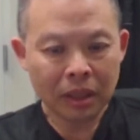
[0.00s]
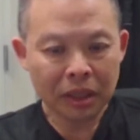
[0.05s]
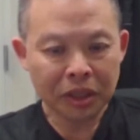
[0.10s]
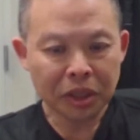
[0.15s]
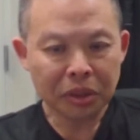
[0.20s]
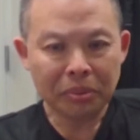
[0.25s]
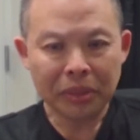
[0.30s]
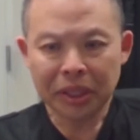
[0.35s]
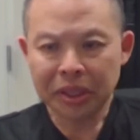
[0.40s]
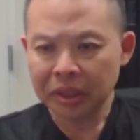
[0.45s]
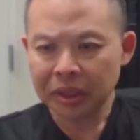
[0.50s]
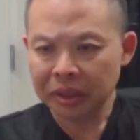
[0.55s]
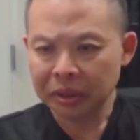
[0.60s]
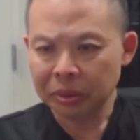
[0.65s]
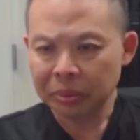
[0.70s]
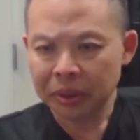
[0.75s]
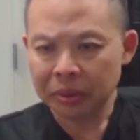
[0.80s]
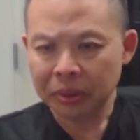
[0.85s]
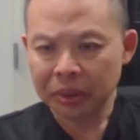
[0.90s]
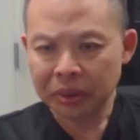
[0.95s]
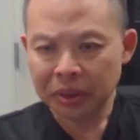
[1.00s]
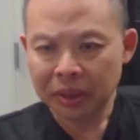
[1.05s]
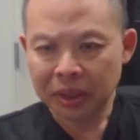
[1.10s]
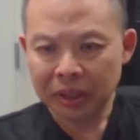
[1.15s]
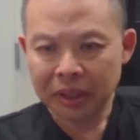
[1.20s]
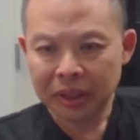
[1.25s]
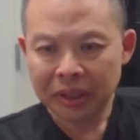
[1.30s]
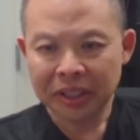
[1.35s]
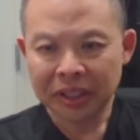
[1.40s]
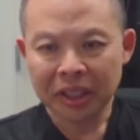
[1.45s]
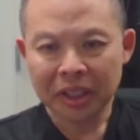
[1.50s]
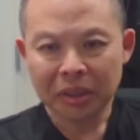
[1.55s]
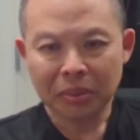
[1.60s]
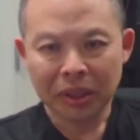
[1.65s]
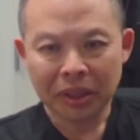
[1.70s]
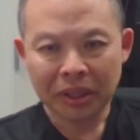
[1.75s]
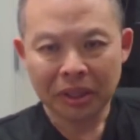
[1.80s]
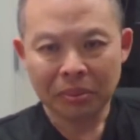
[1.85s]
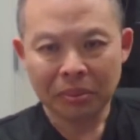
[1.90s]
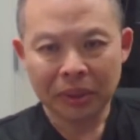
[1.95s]
I should mention a little bit about the uh, six
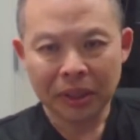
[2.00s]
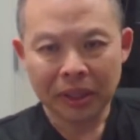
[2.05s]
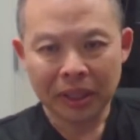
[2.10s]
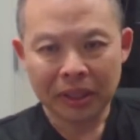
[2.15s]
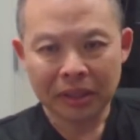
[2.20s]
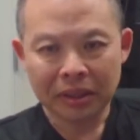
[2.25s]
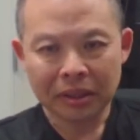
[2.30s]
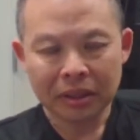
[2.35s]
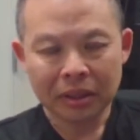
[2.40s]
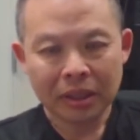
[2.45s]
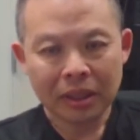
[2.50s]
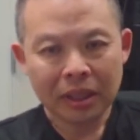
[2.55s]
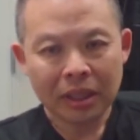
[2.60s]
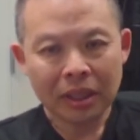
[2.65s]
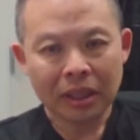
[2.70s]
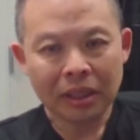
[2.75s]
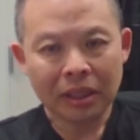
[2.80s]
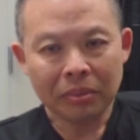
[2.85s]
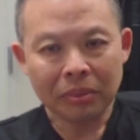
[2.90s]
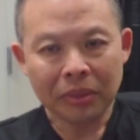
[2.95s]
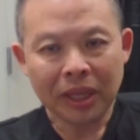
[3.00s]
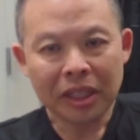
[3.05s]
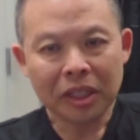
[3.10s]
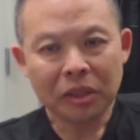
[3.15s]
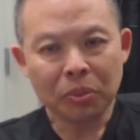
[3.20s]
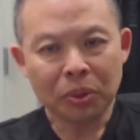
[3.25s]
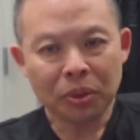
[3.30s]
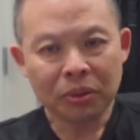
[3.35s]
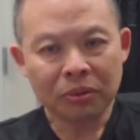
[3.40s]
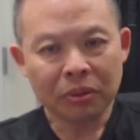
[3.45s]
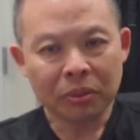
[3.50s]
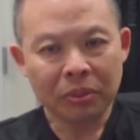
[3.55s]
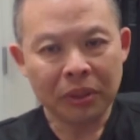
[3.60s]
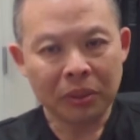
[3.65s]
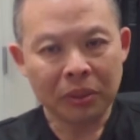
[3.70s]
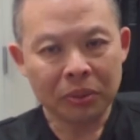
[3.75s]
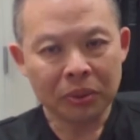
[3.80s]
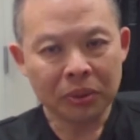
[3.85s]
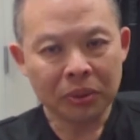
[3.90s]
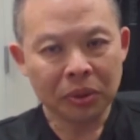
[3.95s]
month implant. Um, that's more for
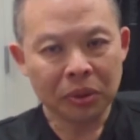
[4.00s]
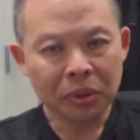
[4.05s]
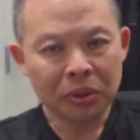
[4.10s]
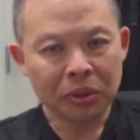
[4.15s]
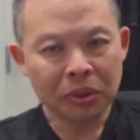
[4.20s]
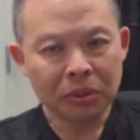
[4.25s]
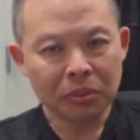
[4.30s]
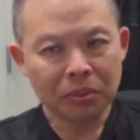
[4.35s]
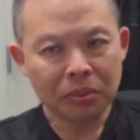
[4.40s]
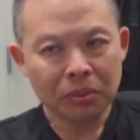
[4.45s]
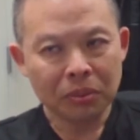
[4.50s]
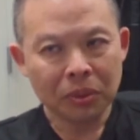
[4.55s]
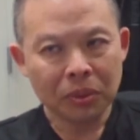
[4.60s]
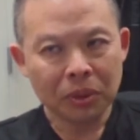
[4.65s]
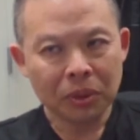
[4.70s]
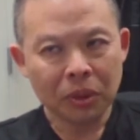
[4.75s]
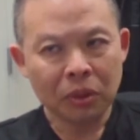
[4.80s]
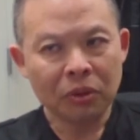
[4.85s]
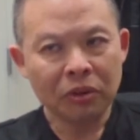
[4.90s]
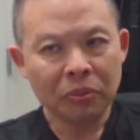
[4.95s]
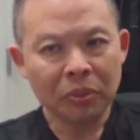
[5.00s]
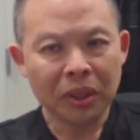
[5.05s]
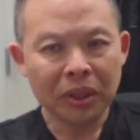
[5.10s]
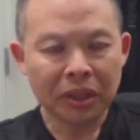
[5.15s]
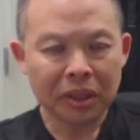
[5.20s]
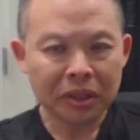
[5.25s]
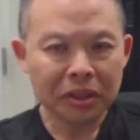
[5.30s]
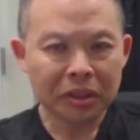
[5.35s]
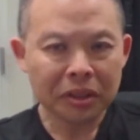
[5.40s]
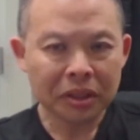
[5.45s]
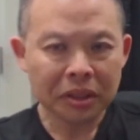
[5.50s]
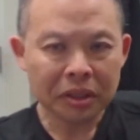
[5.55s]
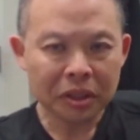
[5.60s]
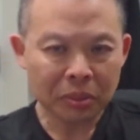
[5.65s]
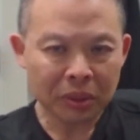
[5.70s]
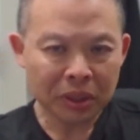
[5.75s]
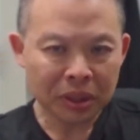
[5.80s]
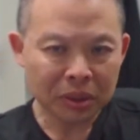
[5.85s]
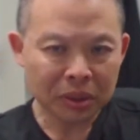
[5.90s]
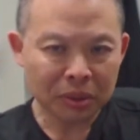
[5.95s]
people who have been on
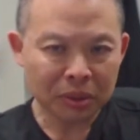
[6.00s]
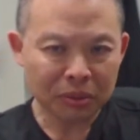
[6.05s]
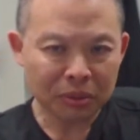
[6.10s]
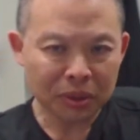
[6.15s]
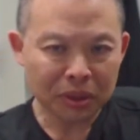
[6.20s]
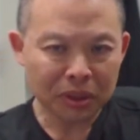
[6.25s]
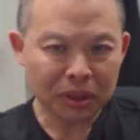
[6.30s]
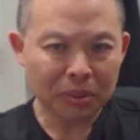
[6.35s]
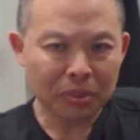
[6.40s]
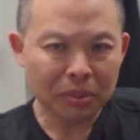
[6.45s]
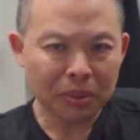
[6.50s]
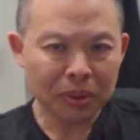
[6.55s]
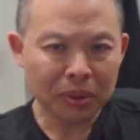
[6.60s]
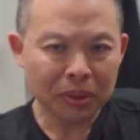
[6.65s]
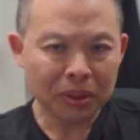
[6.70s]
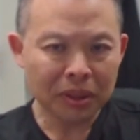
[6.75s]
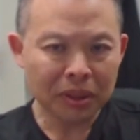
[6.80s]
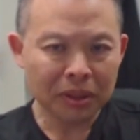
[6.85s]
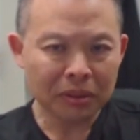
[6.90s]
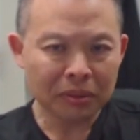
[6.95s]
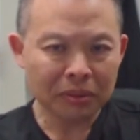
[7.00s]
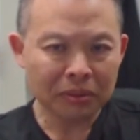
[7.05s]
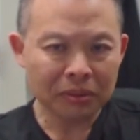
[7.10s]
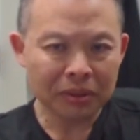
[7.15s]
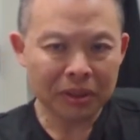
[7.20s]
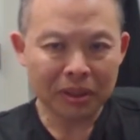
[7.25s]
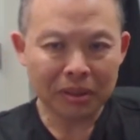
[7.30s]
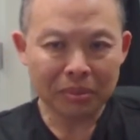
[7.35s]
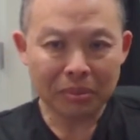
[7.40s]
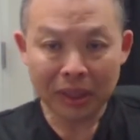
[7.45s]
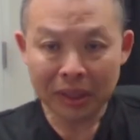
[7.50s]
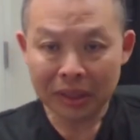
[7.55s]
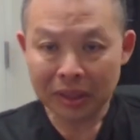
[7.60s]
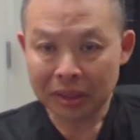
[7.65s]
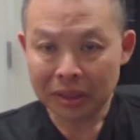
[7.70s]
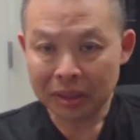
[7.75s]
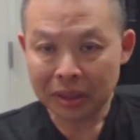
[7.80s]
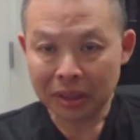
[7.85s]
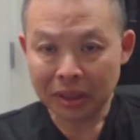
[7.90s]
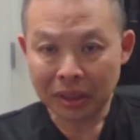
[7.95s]
Suboxone for a number of uh,
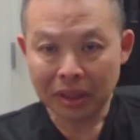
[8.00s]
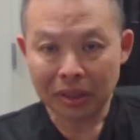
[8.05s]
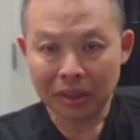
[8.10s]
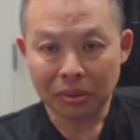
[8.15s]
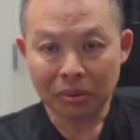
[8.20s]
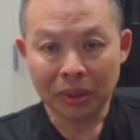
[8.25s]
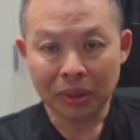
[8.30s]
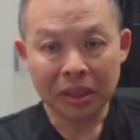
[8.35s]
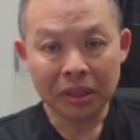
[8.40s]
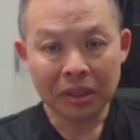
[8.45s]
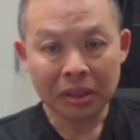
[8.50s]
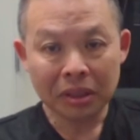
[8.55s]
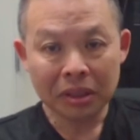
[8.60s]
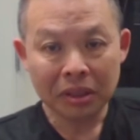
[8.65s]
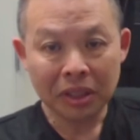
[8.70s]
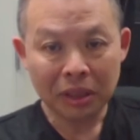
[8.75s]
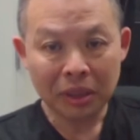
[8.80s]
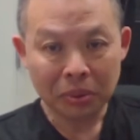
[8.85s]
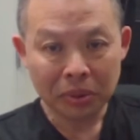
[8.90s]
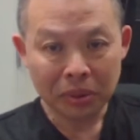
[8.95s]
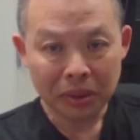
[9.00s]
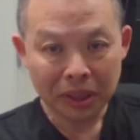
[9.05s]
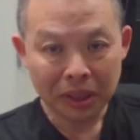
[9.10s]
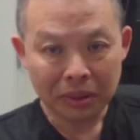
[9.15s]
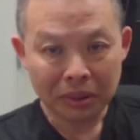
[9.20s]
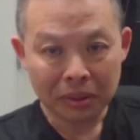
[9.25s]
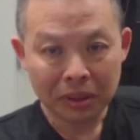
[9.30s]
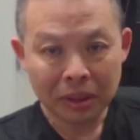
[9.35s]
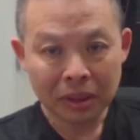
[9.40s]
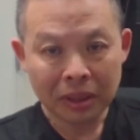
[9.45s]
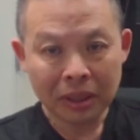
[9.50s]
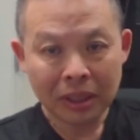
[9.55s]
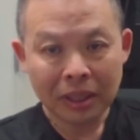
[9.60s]
months and are ready to taper down.